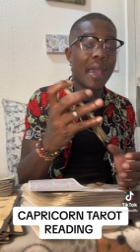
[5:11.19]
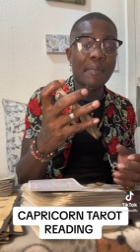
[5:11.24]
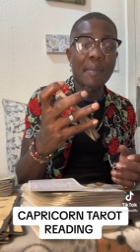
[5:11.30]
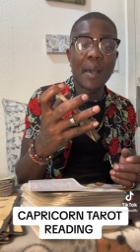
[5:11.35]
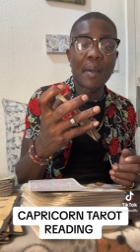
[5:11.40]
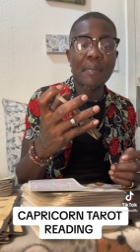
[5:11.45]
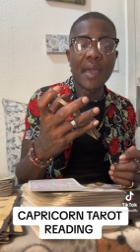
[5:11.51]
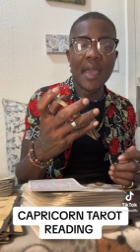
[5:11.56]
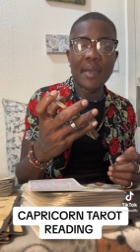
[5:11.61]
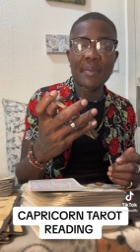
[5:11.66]
my
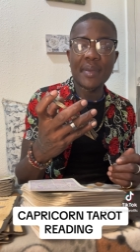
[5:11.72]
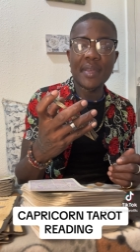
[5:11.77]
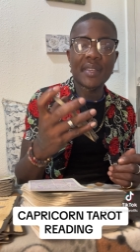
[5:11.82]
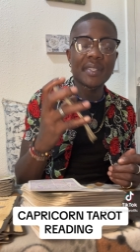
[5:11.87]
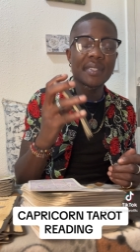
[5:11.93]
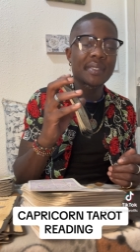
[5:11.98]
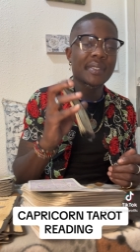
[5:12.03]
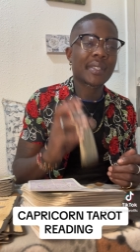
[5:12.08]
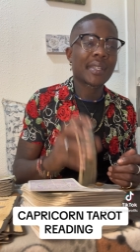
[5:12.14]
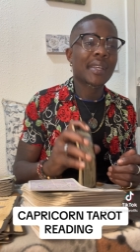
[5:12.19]
baby.
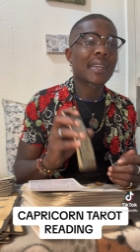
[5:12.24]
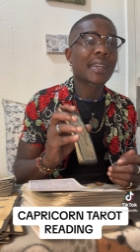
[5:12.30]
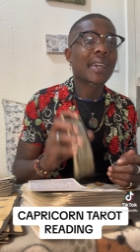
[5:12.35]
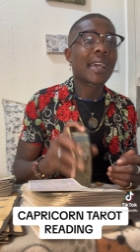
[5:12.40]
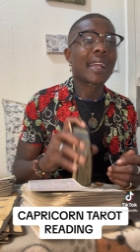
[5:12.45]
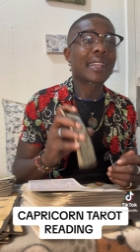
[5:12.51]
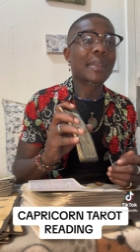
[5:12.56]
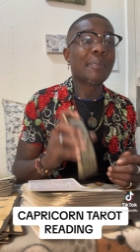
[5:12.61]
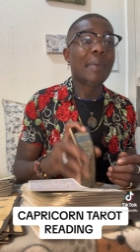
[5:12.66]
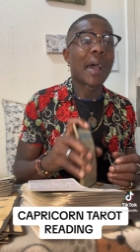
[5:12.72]

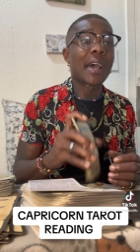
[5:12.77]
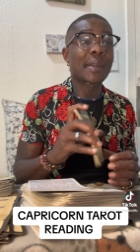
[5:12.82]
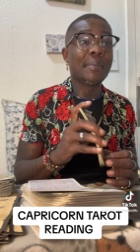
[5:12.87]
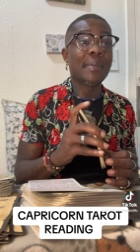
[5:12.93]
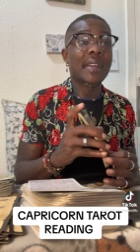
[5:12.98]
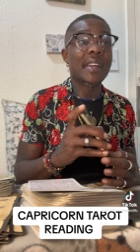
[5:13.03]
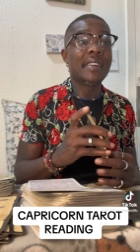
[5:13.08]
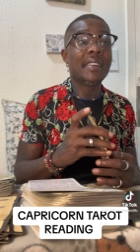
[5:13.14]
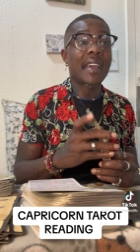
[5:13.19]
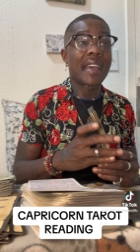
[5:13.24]
At the bottom
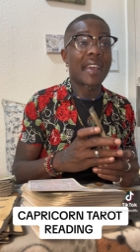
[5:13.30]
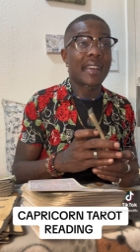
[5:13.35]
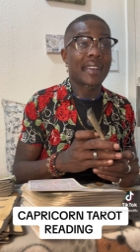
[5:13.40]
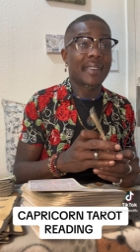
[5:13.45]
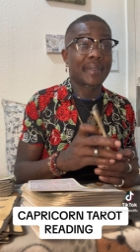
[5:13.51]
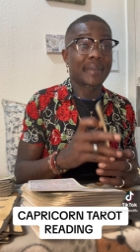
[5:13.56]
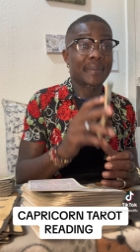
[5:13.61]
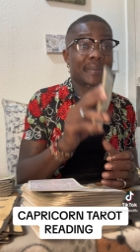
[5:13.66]
of the deck,